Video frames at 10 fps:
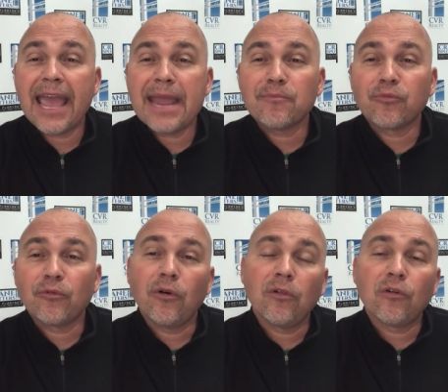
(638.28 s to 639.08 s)

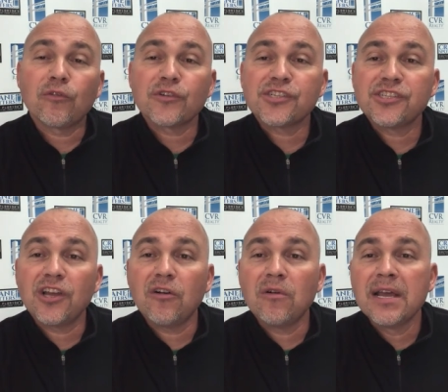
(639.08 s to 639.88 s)
April or
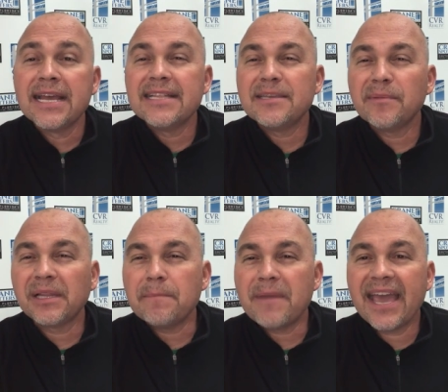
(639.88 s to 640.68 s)
so,
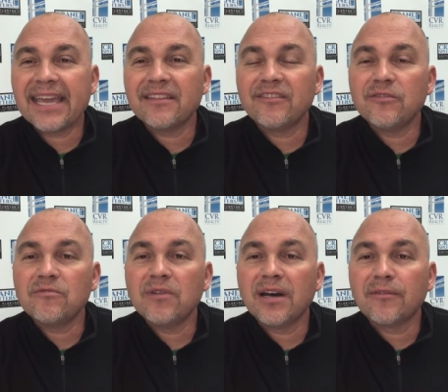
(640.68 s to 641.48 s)
typically pegged
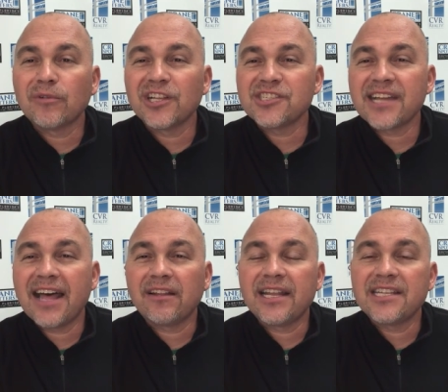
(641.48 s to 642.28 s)
to religious
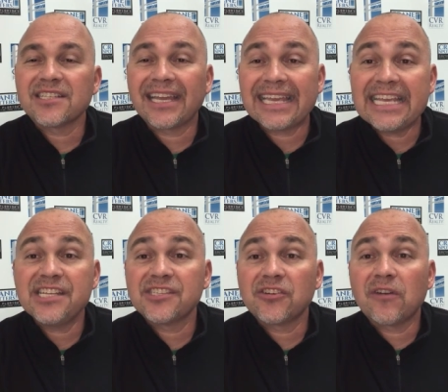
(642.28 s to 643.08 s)
holidays like
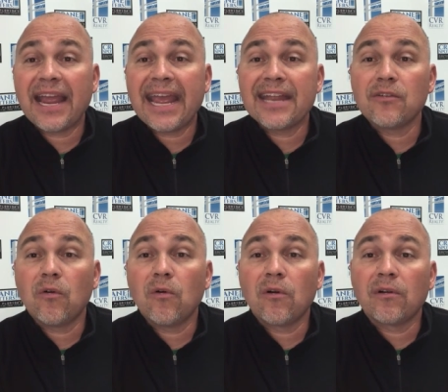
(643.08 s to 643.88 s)
Easter and
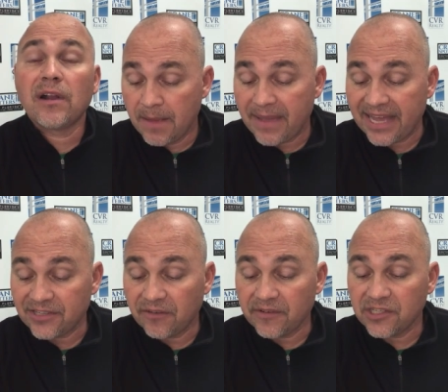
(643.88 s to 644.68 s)
or
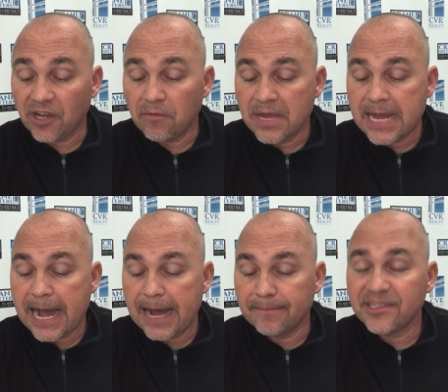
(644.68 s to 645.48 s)
Passover. So
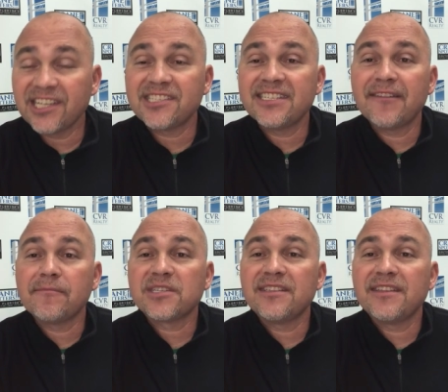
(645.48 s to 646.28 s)

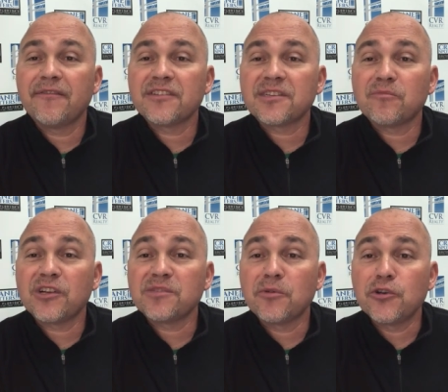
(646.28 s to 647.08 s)
67% difference in
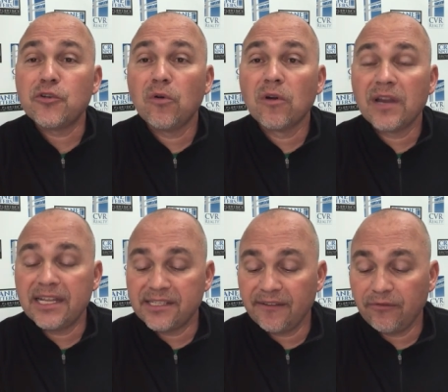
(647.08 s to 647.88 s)
price per door
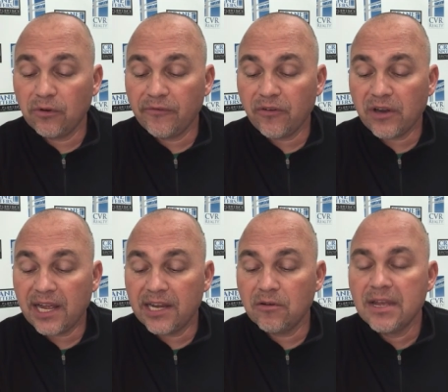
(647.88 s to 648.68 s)
in South Florida for a
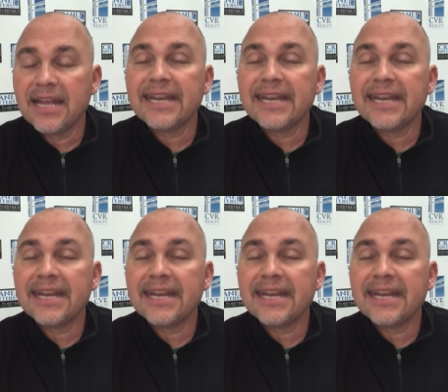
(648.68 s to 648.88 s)
condo.